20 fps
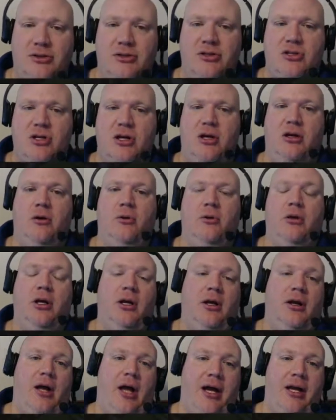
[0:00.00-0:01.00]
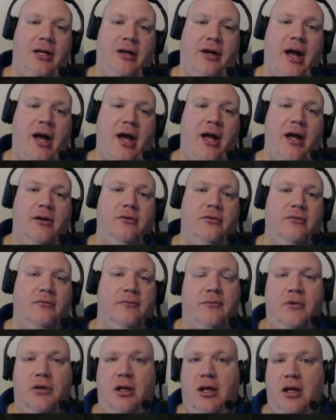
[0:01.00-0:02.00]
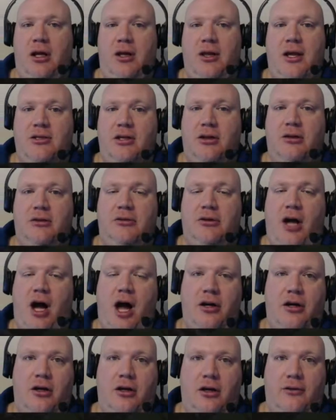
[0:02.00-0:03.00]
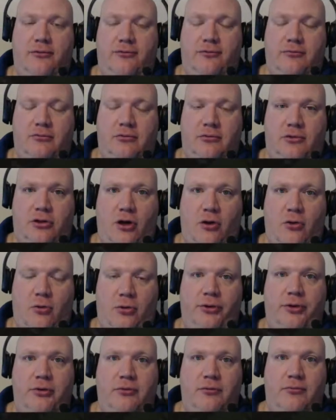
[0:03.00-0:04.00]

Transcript: So 8, 9, that's a lot of gold.